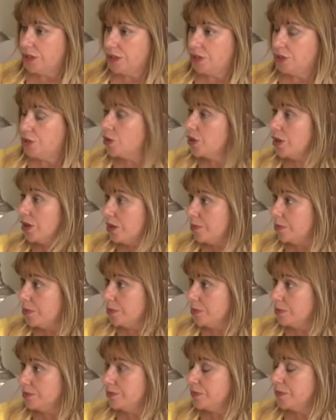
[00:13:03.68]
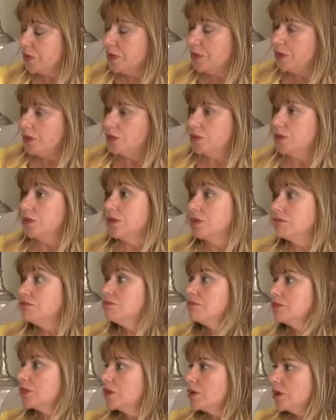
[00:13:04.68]
your couple, your
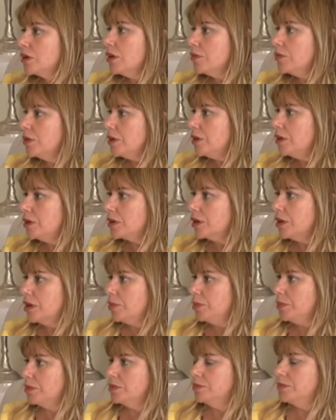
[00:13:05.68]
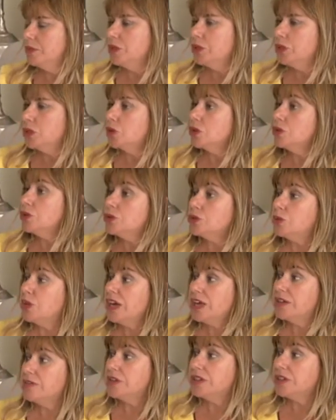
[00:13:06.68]
common law couple, going to
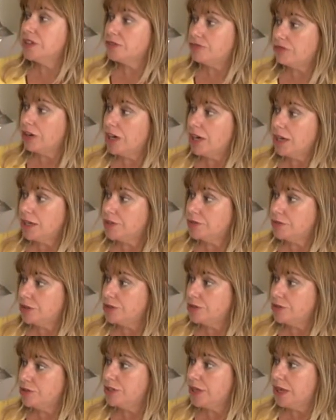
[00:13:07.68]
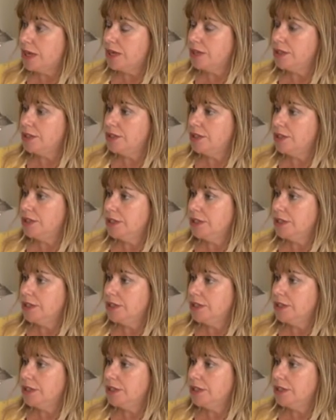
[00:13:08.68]
have any right when you die,